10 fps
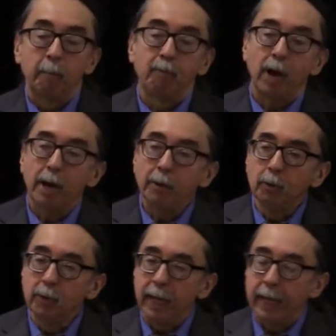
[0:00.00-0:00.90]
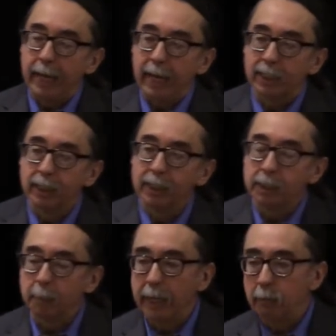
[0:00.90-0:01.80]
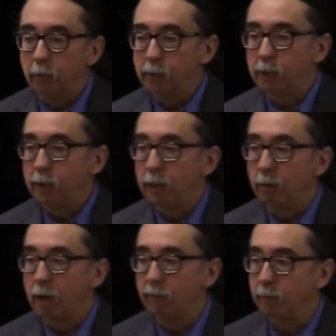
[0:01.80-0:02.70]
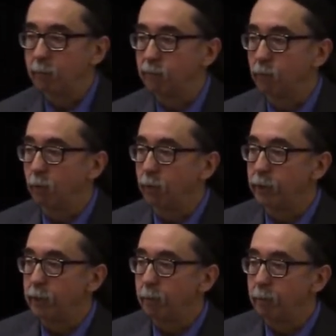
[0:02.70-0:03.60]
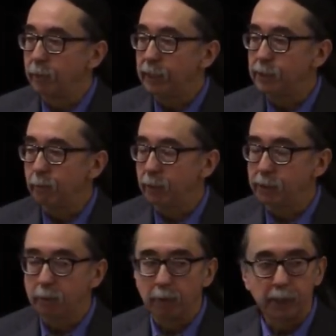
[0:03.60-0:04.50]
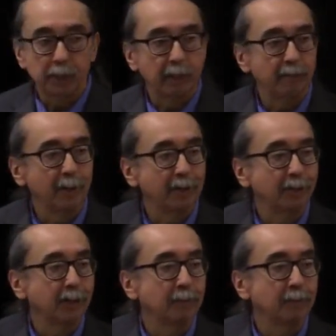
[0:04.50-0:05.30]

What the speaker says: Prior to that, actually, despite what you hear often for the peace and restoration, I've mentioned this